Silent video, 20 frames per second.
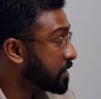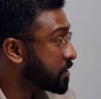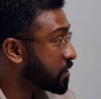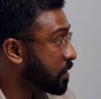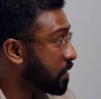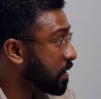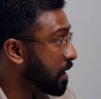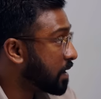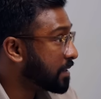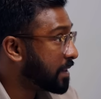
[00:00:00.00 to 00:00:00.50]
And
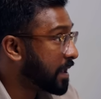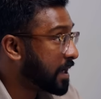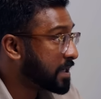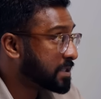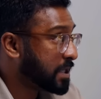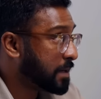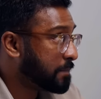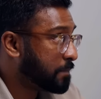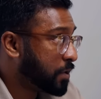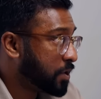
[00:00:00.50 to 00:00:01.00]
so,
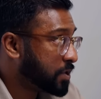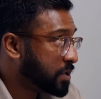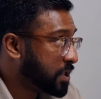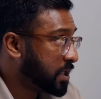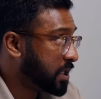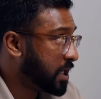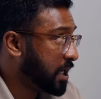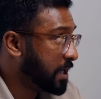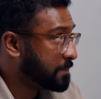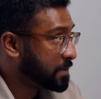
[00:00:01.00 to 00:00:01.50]
unless that person
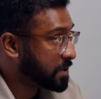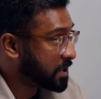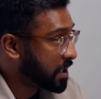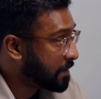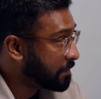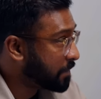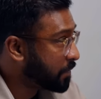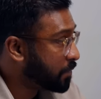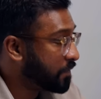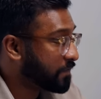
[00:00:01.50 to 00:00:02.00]
keeps
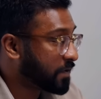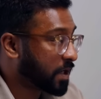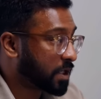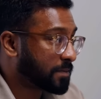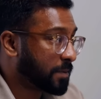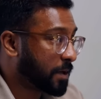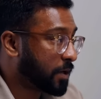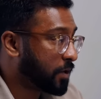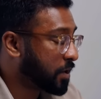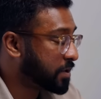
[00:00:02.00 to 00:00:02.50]
up, and we've
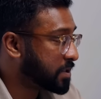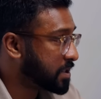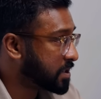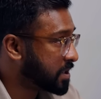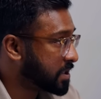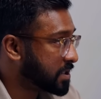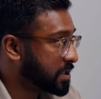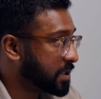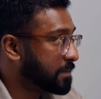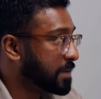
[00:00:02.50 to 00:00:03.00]
talked about
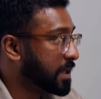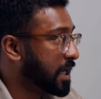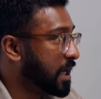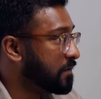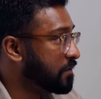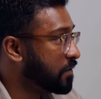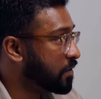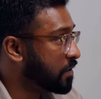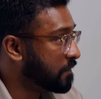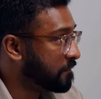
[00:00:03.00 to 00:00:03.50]
narcissistic
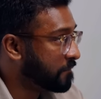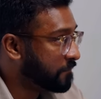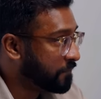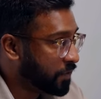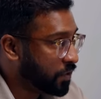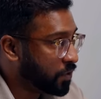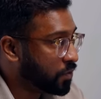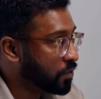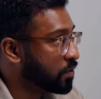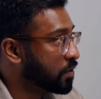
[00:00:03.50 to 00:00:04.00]
behavior and
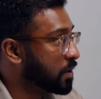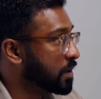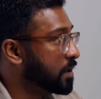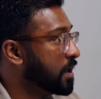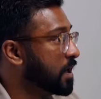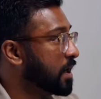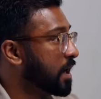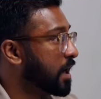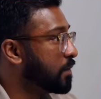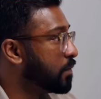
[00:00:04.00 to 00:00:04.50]
fuel and,
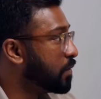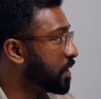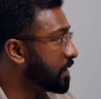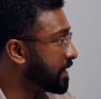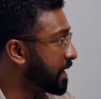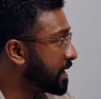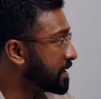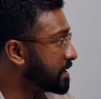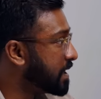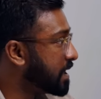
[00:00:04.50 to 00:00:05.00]
and what
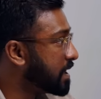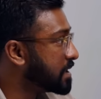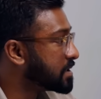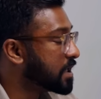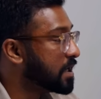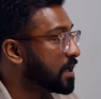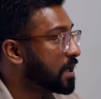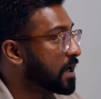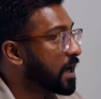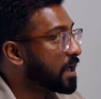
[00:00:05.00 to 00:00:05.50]
that does,
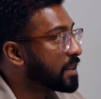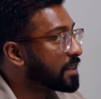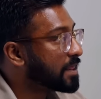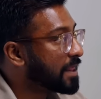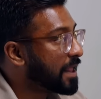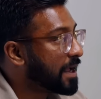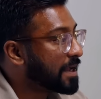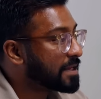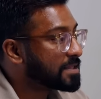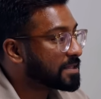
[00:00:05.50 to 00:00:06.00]

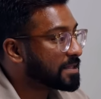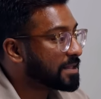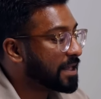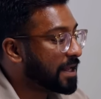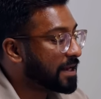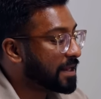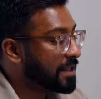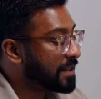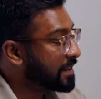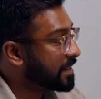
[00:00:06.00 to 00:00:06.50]
unless
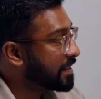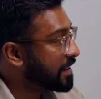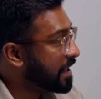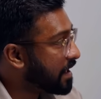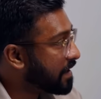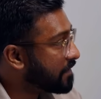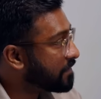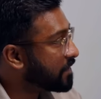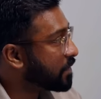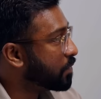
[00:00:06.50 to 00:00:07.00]
that
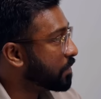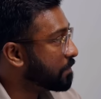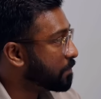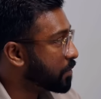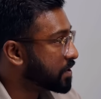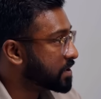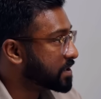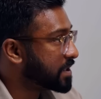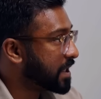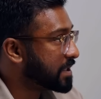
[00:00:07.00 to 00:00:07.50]
love that we're
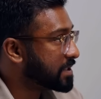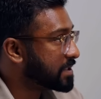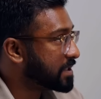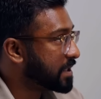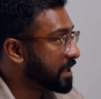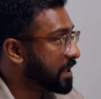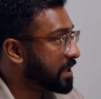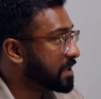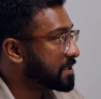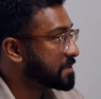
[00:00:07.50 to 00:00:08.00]

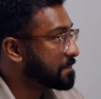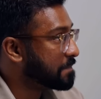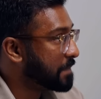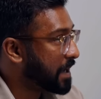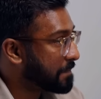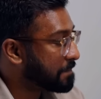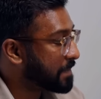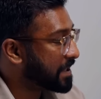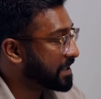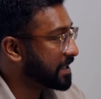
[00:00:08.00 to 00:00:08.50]
presenting is
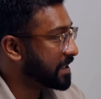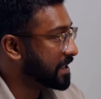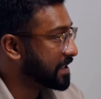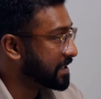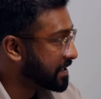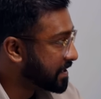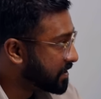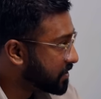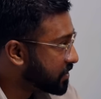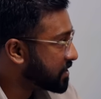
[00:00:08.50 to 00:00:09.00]
met by the
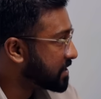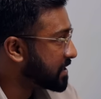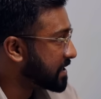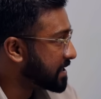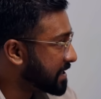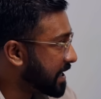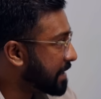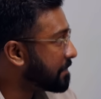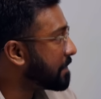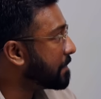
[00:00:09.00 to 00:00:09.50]
contingency
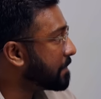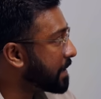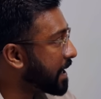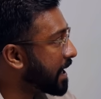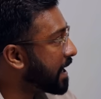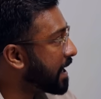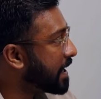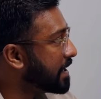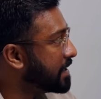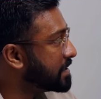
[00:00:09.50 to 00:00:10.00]
statement
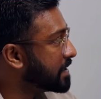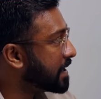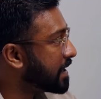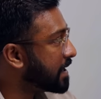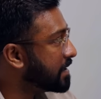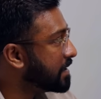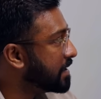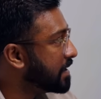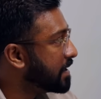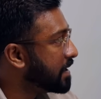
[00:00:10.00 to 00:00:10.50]
behind it,